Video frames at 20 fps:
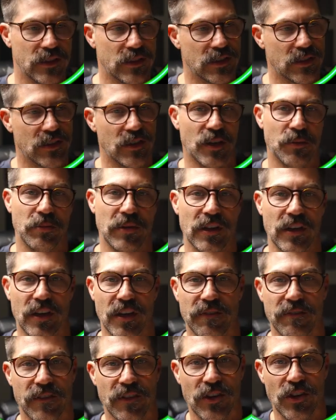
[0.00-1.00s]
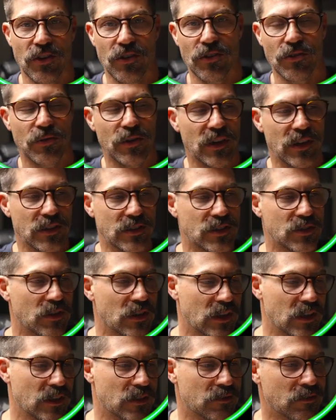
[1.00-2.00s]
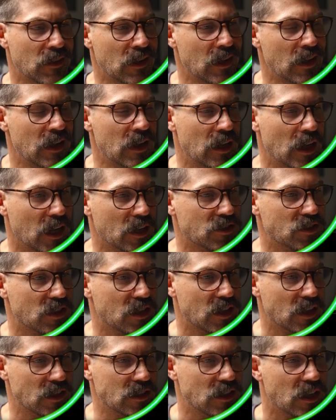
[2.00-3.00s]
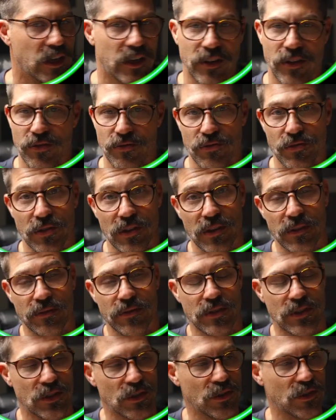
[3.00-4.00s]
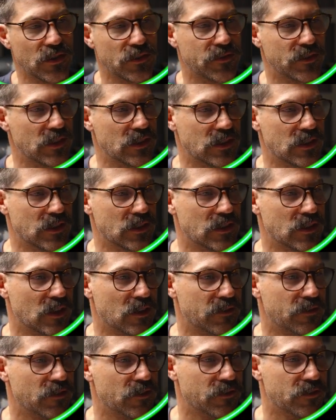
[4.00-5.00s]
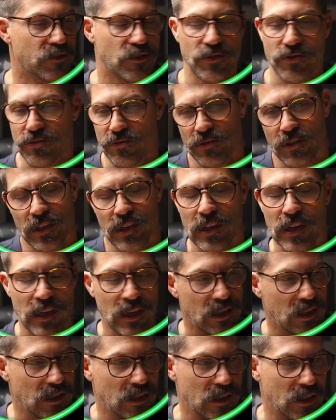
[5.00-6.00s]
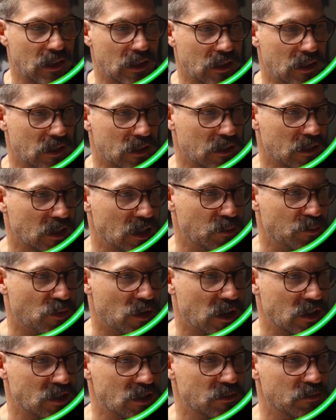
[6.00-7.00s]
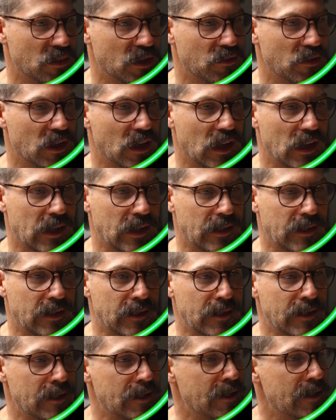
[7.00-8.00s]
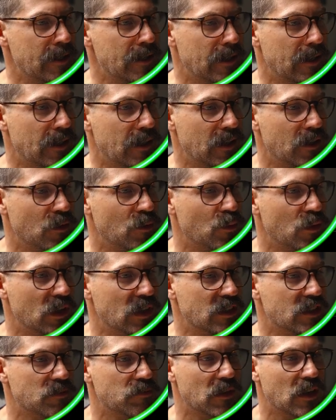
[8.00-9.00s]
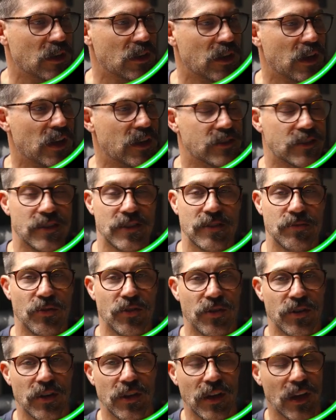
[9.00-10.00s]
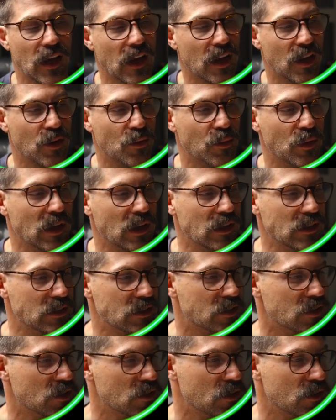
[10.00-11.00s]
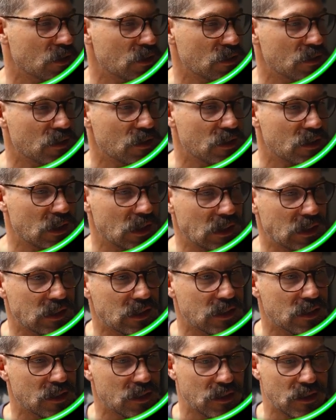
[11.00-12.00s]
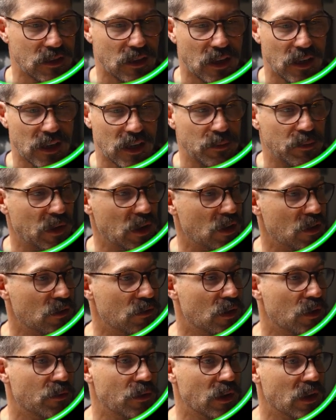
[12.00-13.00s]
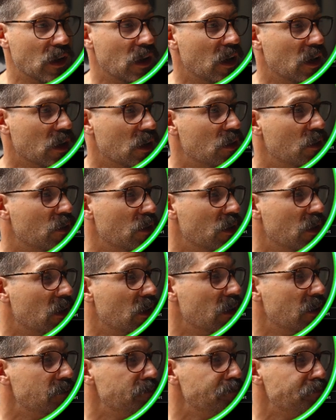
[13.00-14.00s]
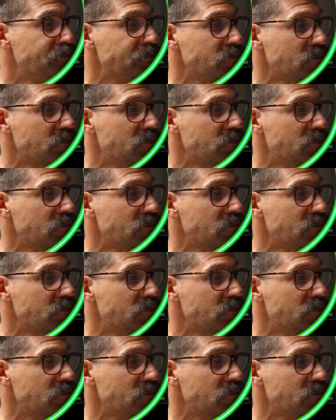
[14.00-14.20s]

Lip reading: this is going to be like a video one so I can actually kind of talk through it. So if this is helpful for you, then keep watching. But we had one small loss this morning and a win, so let's talk about what we got going on.